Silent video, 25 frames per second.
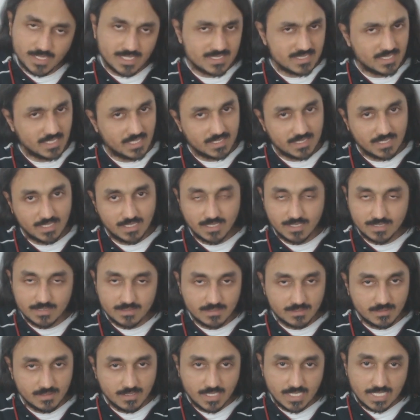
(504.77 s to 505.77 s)
Exactly
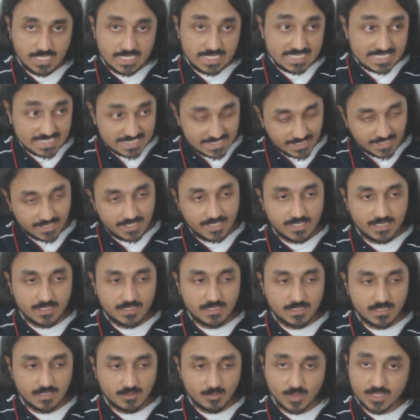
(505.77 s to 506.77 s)
like the
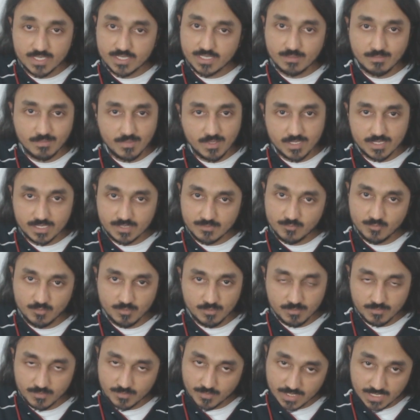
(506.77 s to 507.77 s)
second Vande
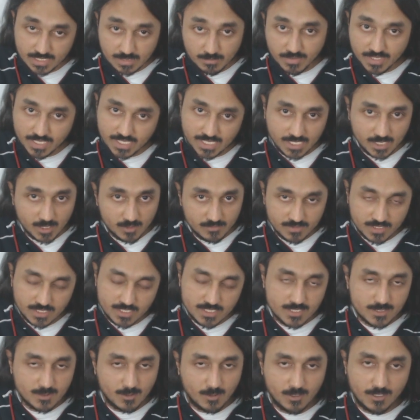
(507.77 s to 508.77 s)
mataram in the beginning of
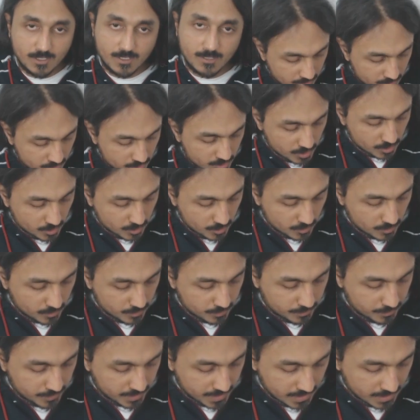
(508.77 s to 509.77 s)
the song.
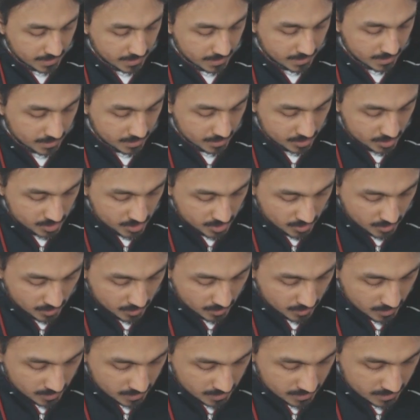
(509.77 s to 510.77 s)
Shupra
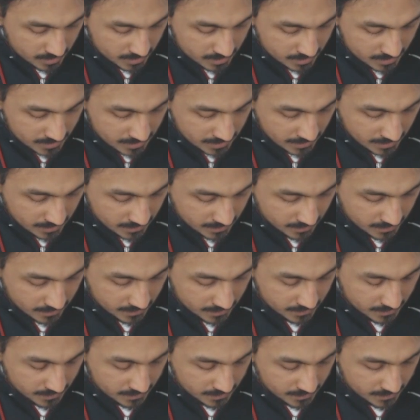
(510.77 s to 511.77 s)

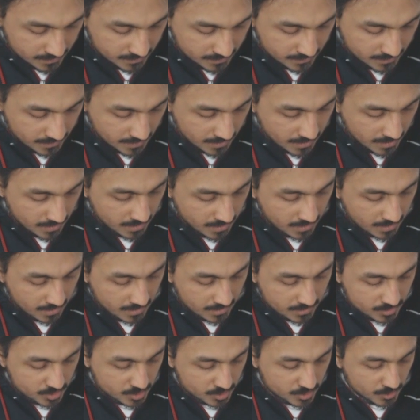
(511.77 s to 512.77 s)
Jolsna.
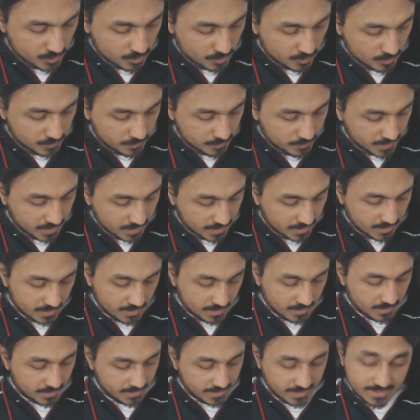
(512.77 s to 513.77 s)

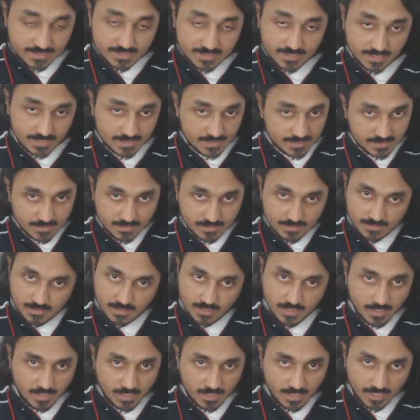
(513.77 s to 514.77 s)
Shupra 8 6,
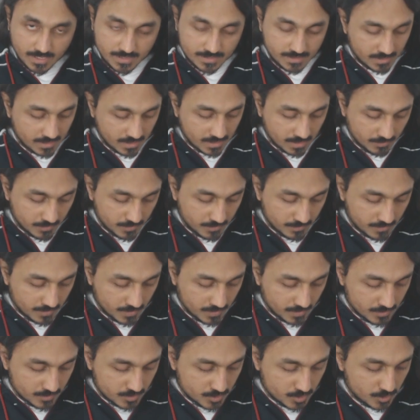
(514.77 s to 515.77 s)
and then come
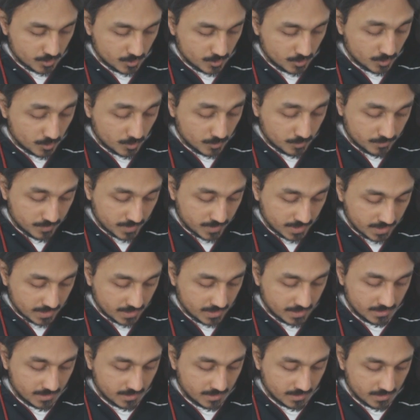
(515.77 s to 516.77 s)

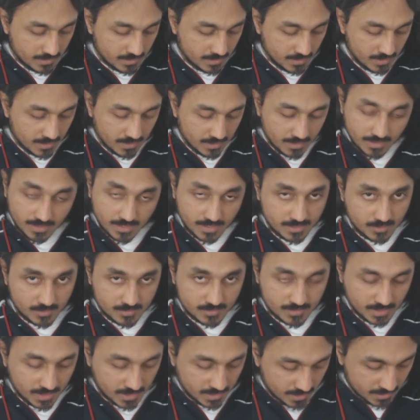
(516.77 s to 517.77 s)
Shupra, hit
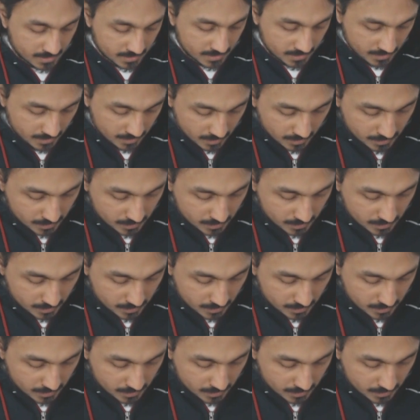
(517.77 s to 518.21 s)
on the